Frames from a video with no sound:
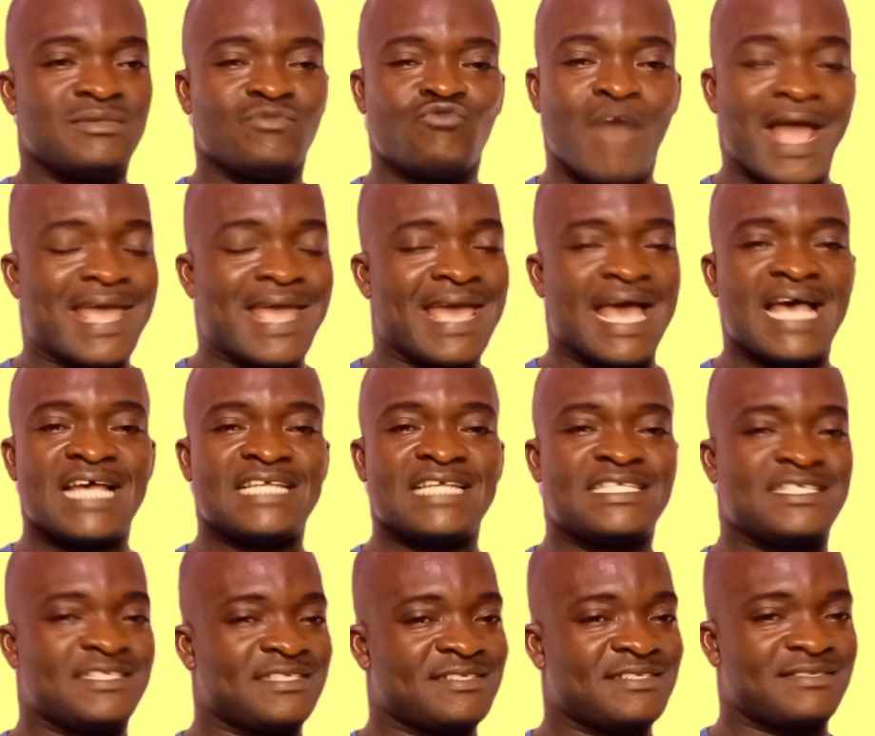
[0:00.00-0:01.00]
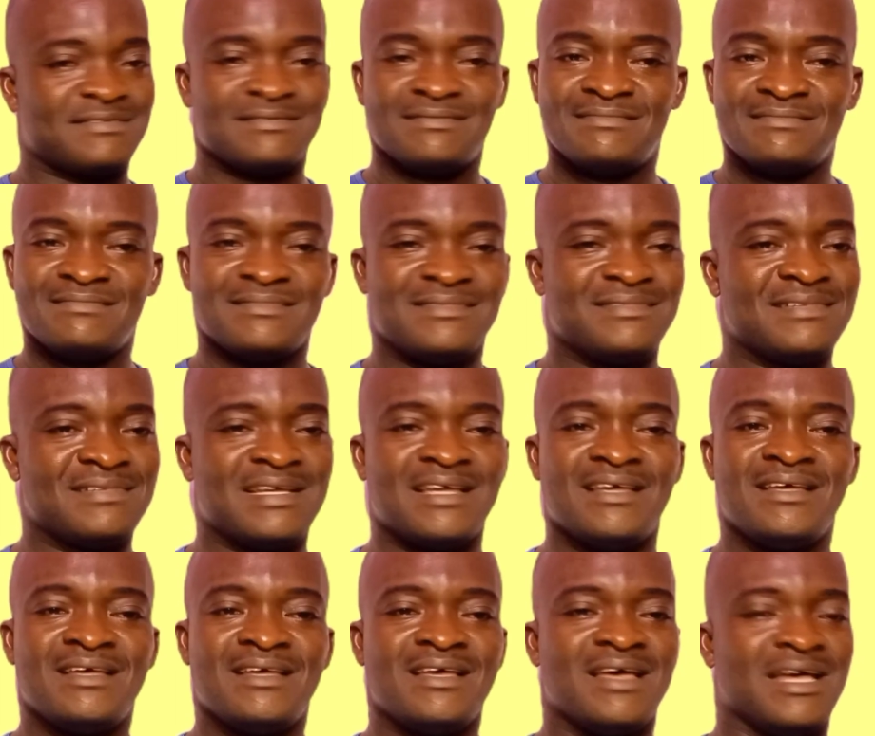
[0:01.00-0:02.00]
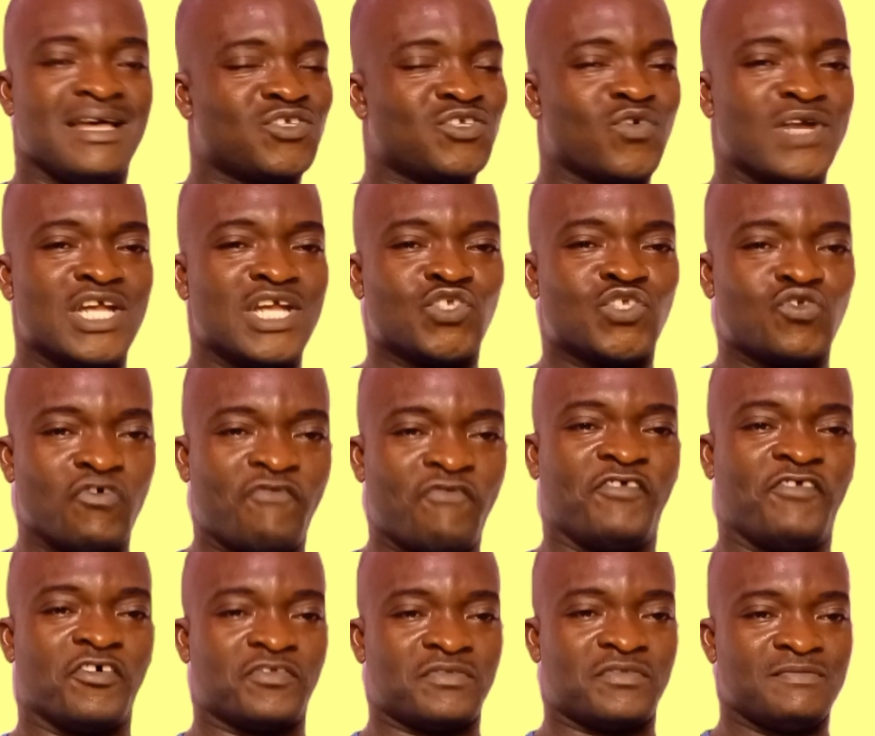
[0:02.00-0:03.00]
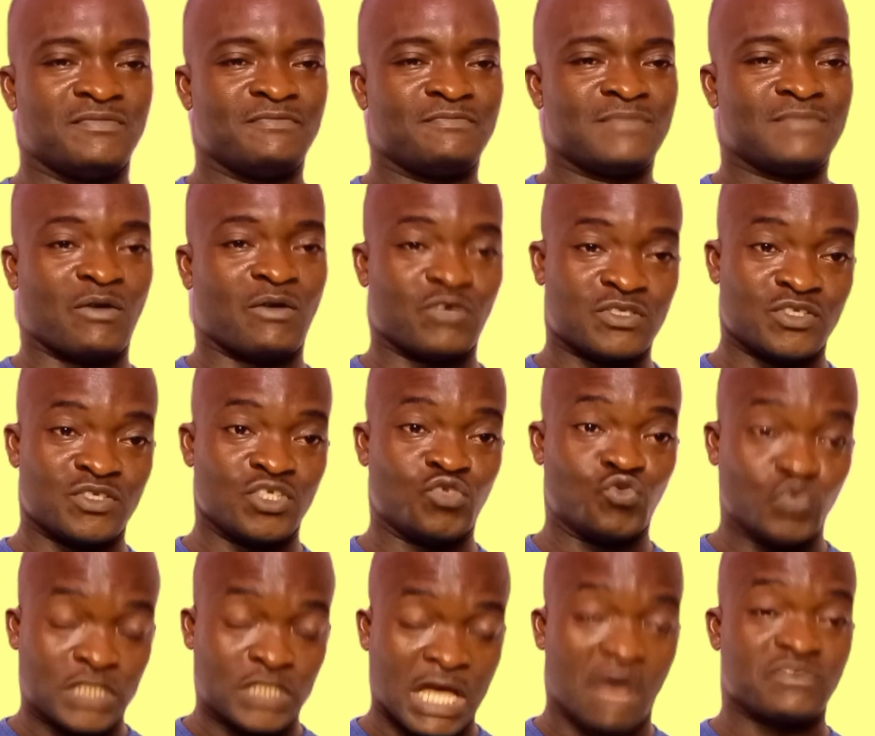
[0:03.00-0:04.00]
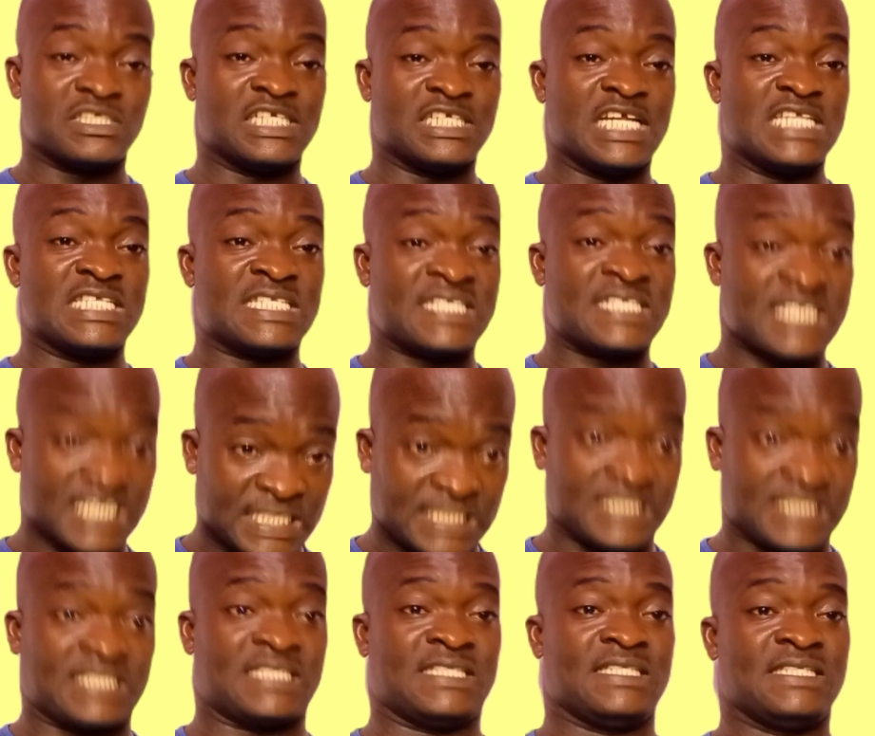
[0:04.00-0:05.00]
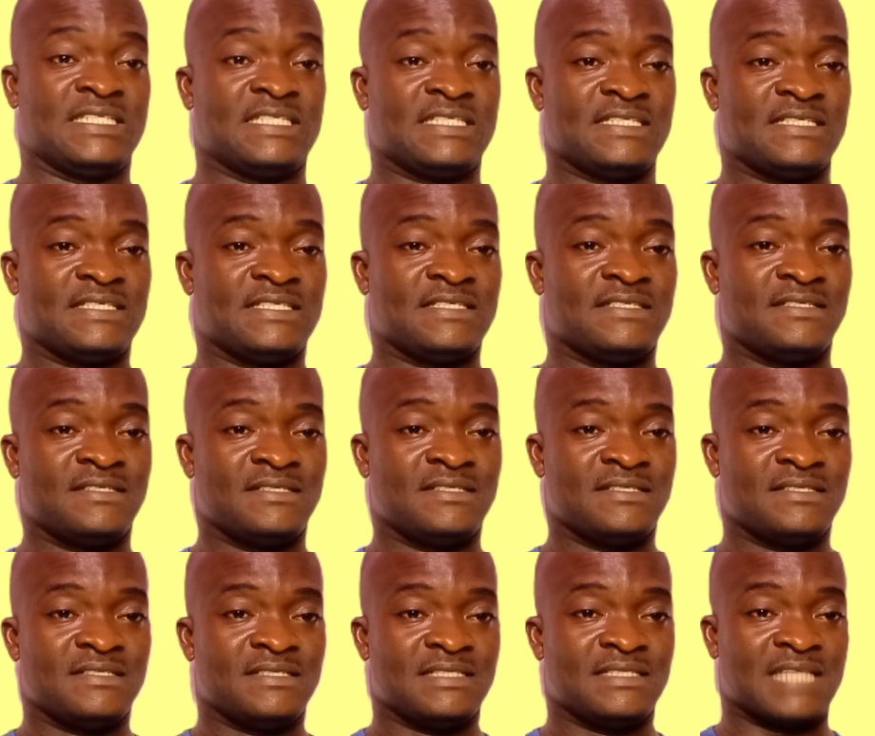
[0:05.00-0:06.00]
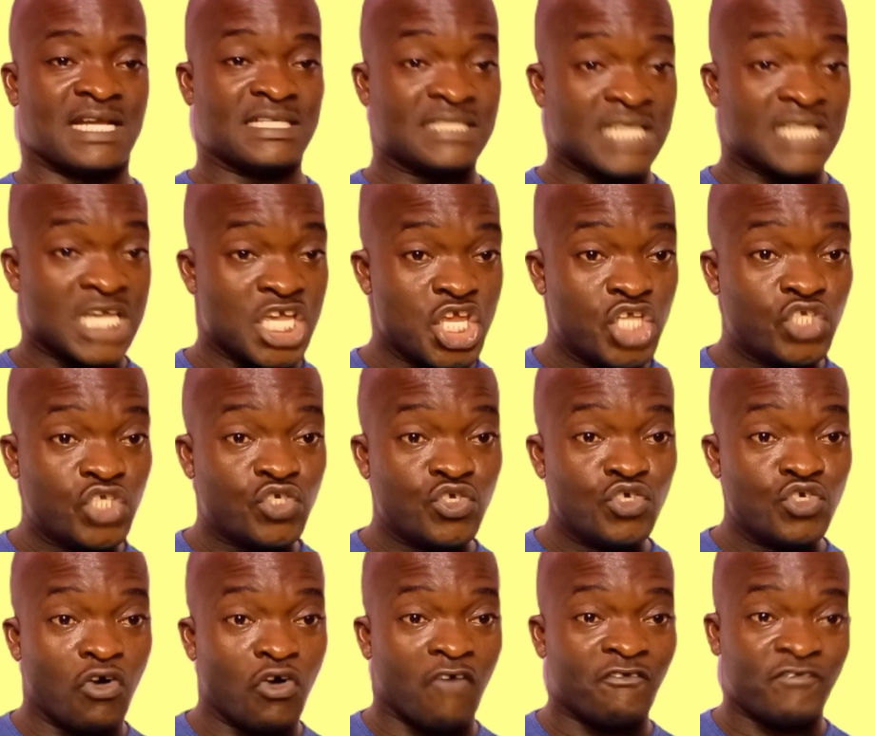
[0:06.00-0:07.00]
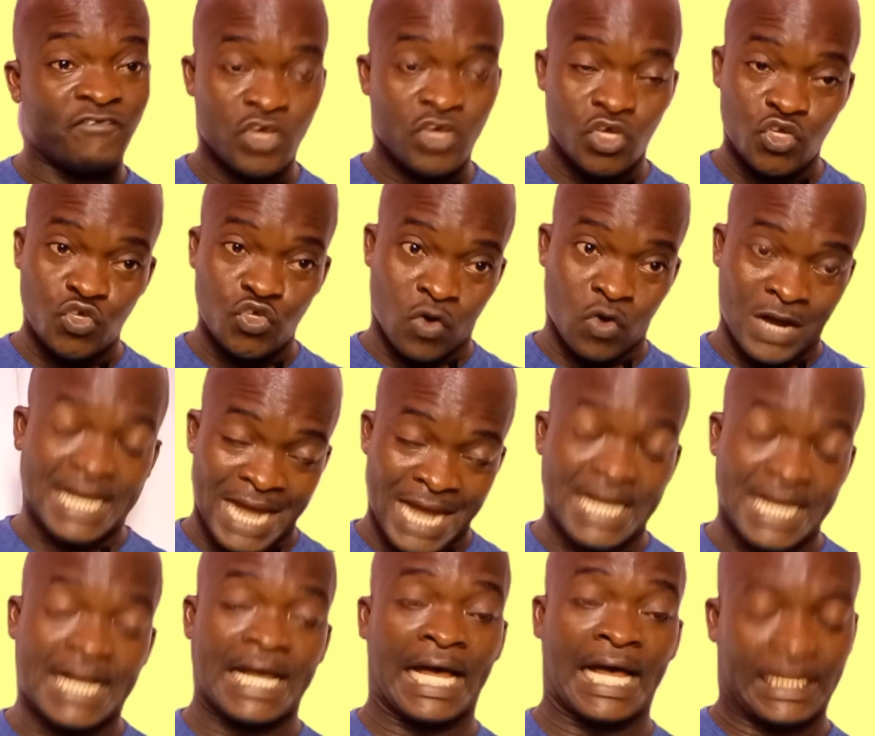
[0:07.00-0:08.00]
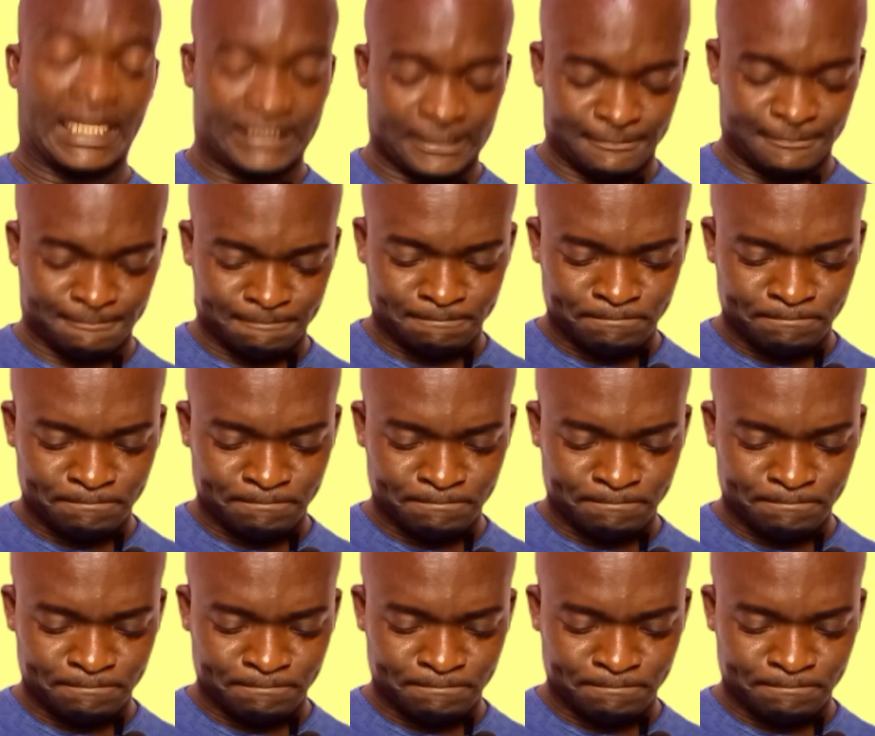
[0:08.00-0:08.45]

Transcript: workers, and so on and so forth. That was in 2006. That is the history of your Ghana card.